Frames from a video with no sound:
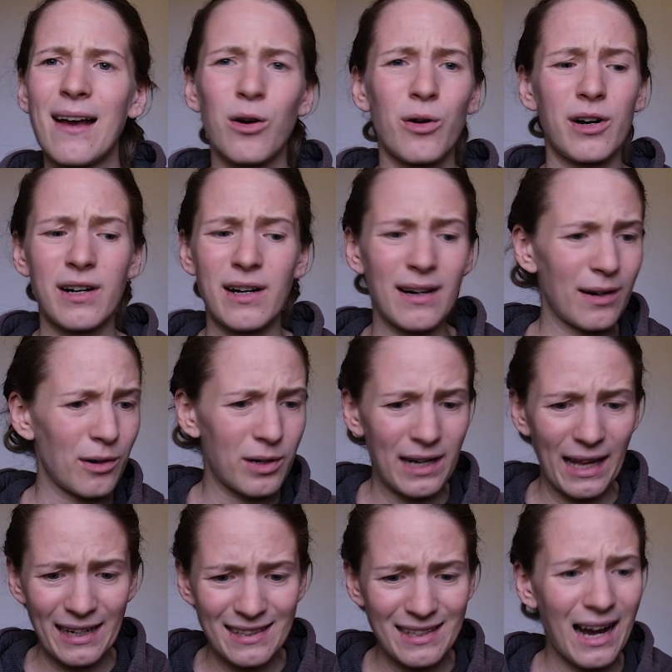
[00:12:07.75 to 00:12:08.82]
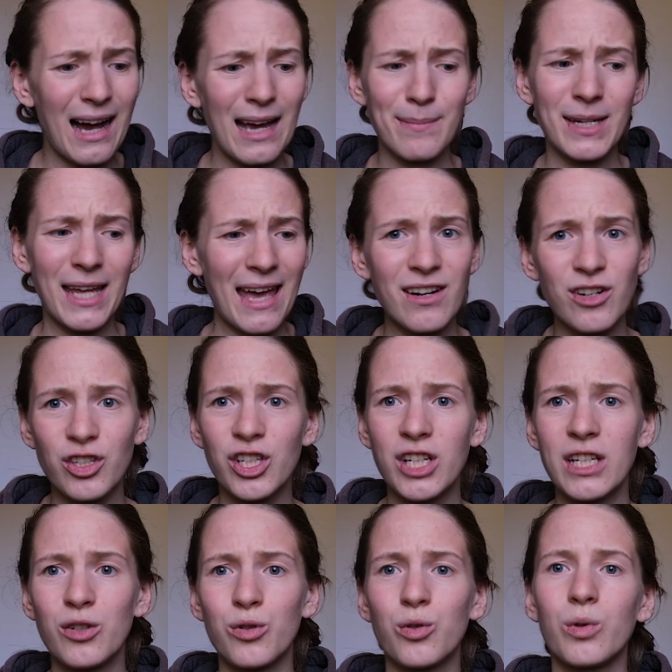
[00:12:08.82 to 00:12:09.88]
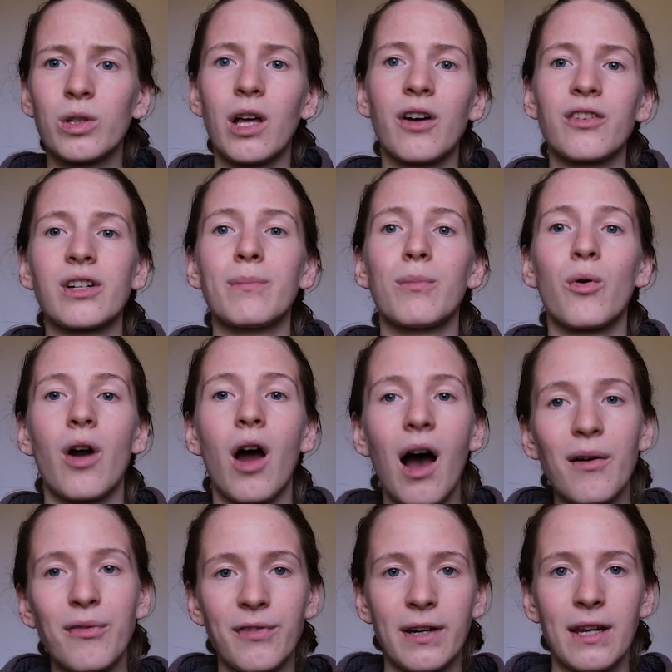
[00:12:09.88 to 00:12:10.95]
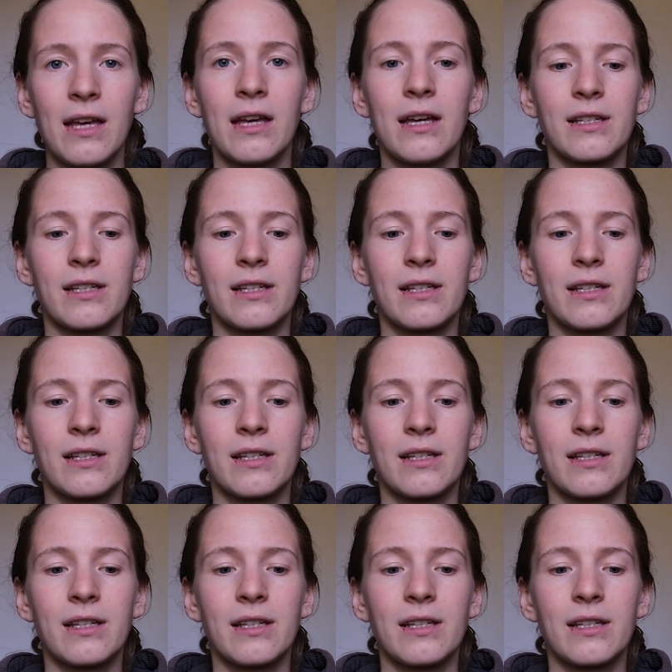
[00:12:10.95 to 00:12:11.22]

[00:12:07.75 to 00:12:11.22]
or like time and energy to do laundry more often.